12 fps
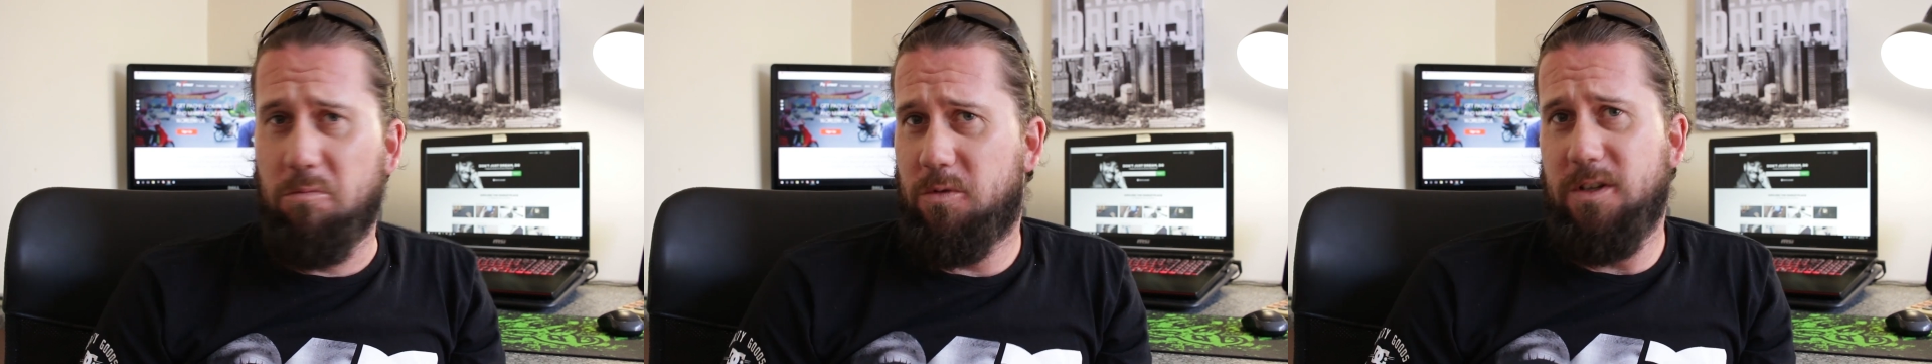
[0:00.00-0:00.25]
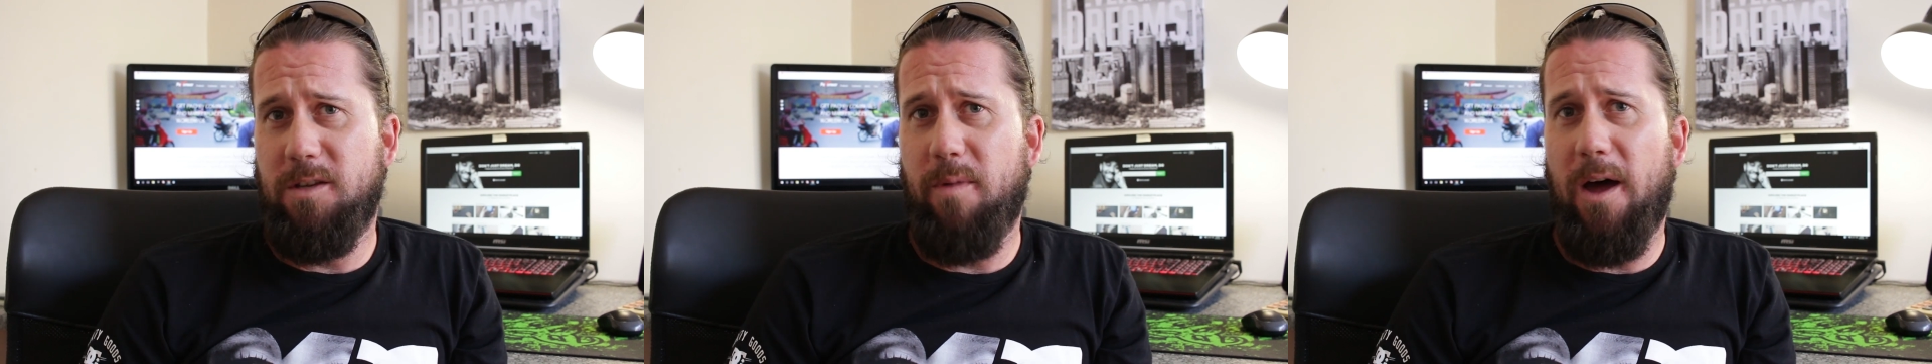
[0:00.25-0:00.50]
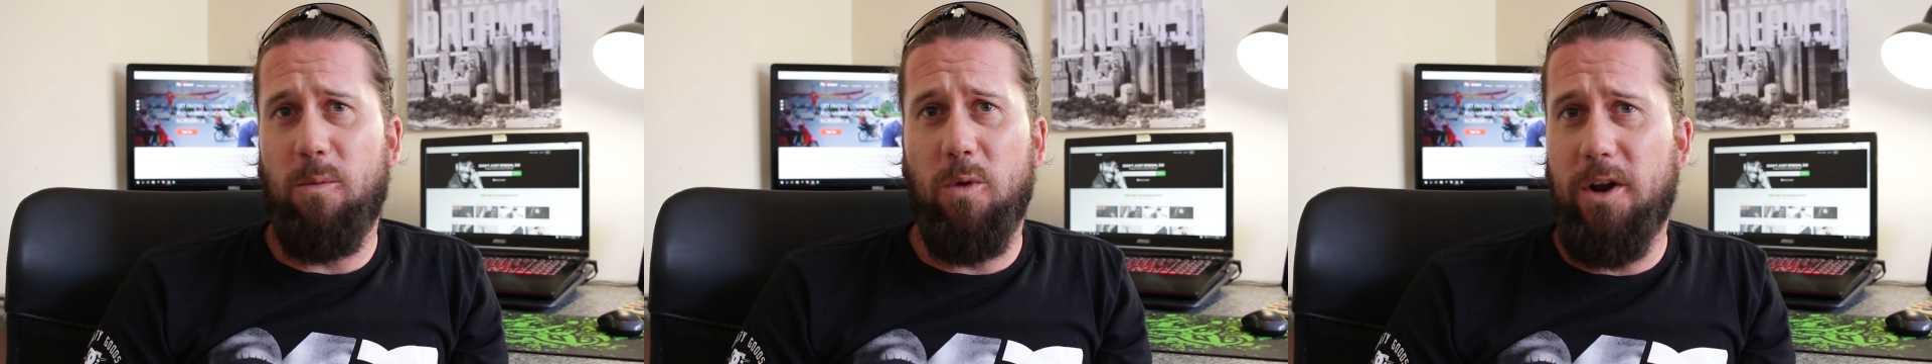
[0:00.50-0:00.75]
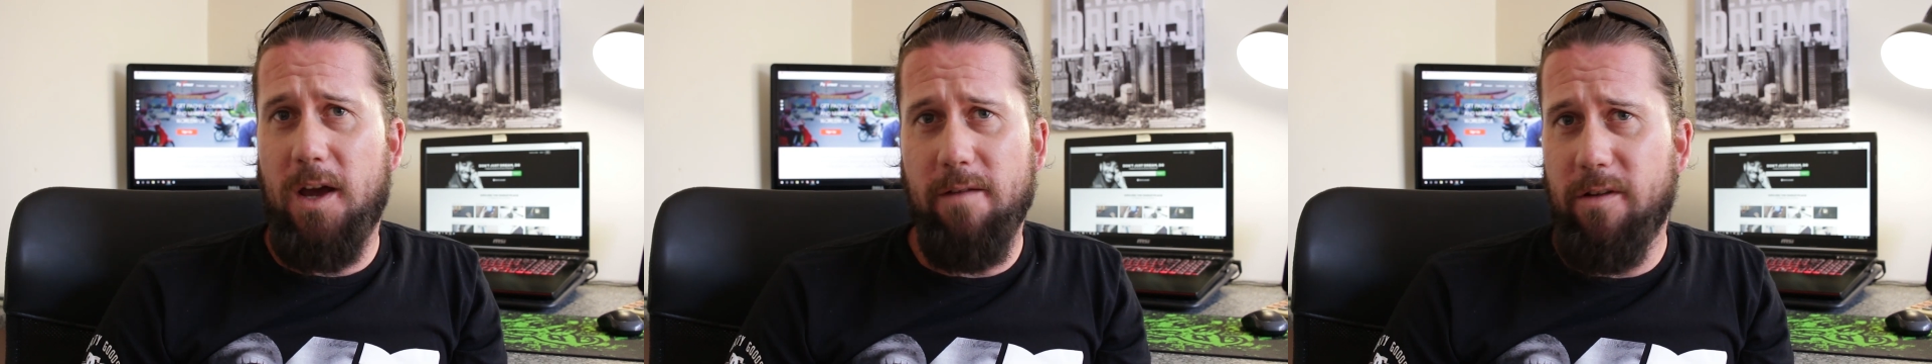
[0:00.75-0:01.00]
just about
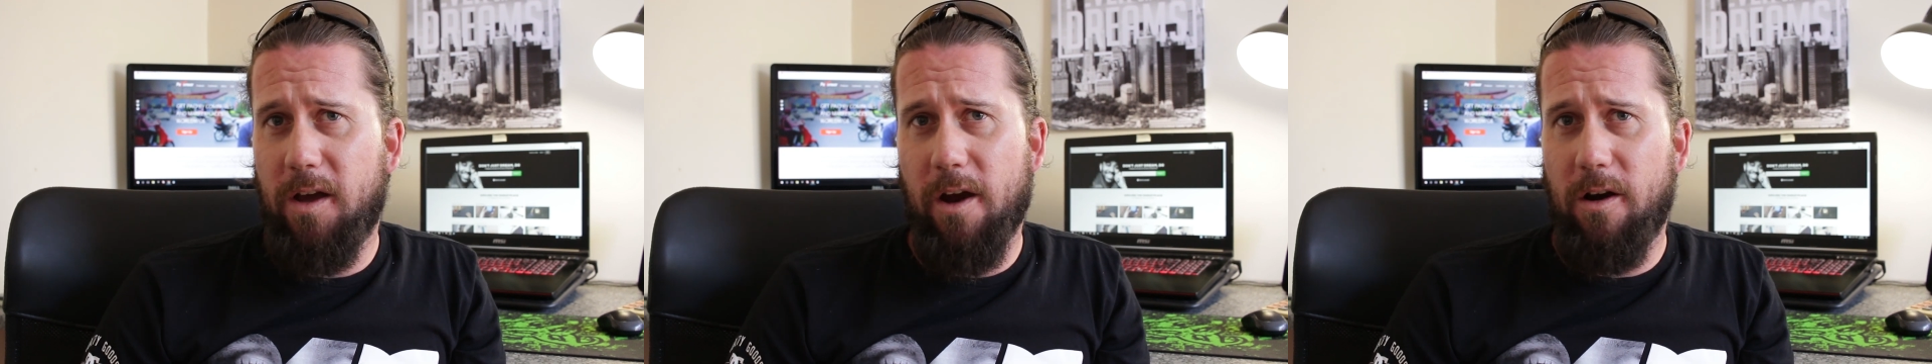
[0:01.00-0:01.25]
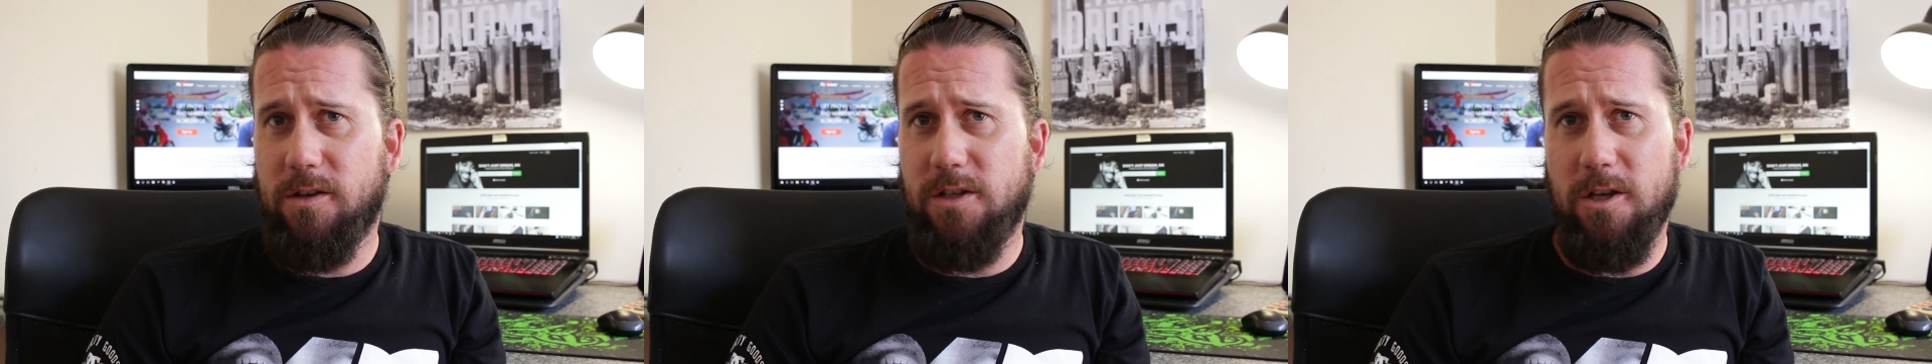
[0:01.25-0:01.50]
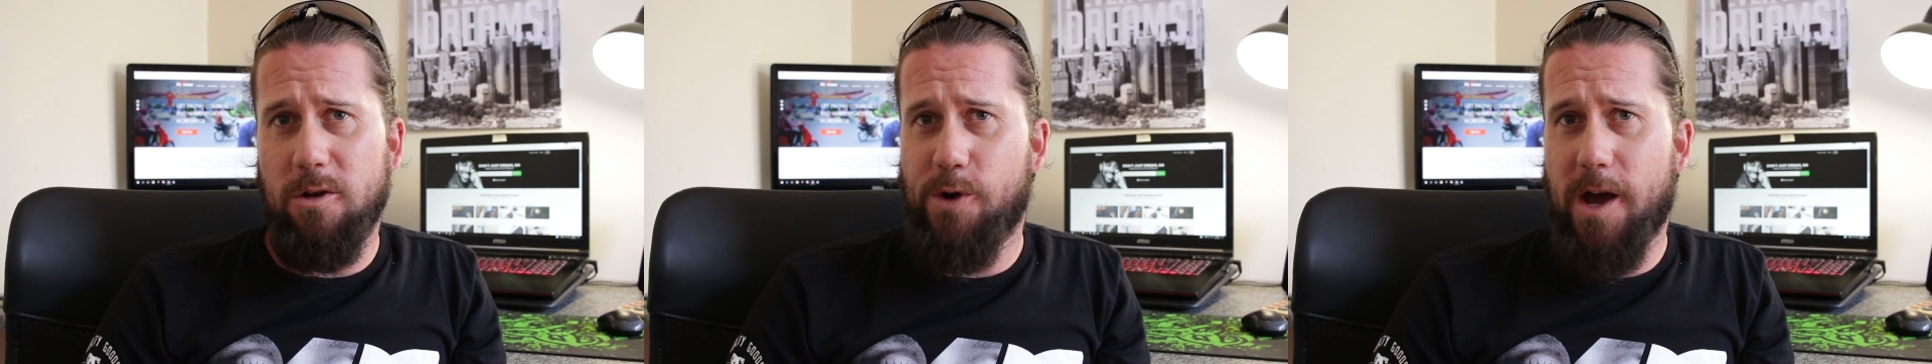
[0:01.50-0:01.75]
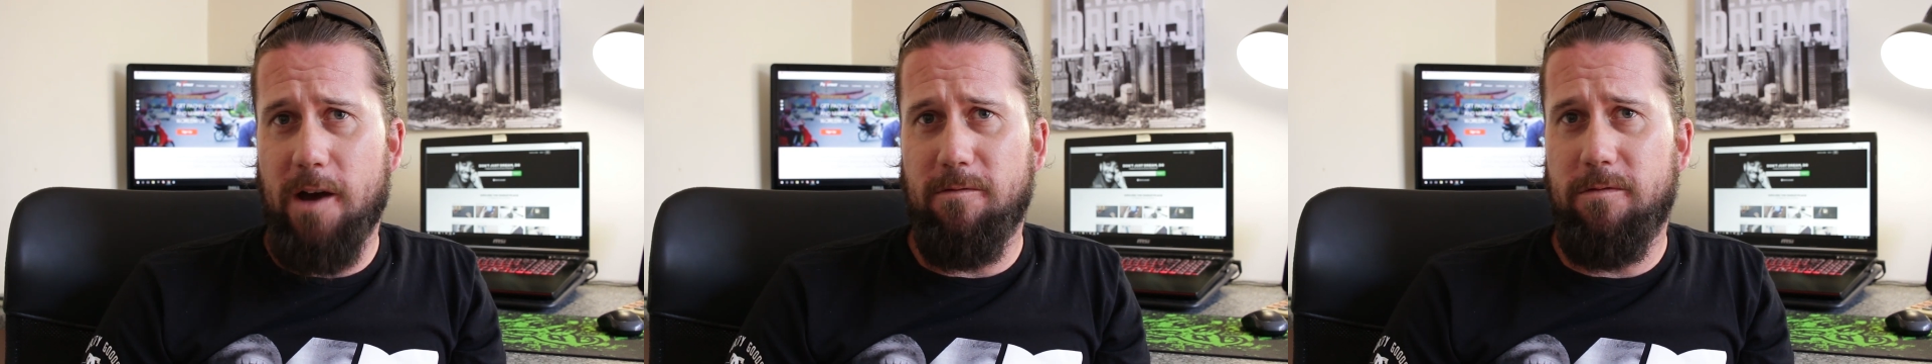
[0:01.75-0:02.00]
whatever currency you
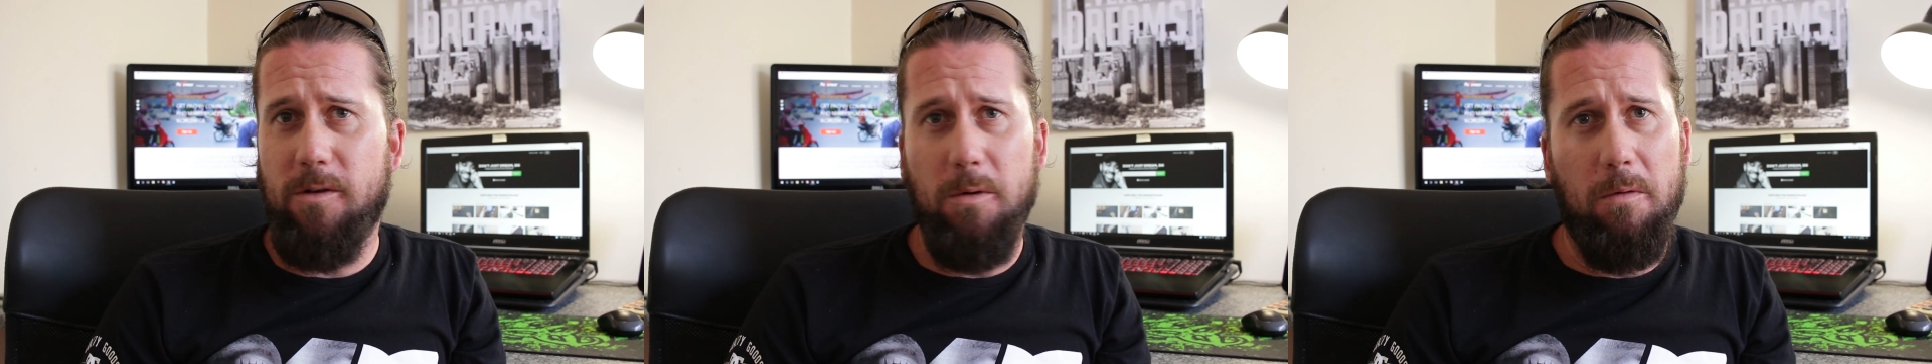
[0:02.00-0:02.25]
have,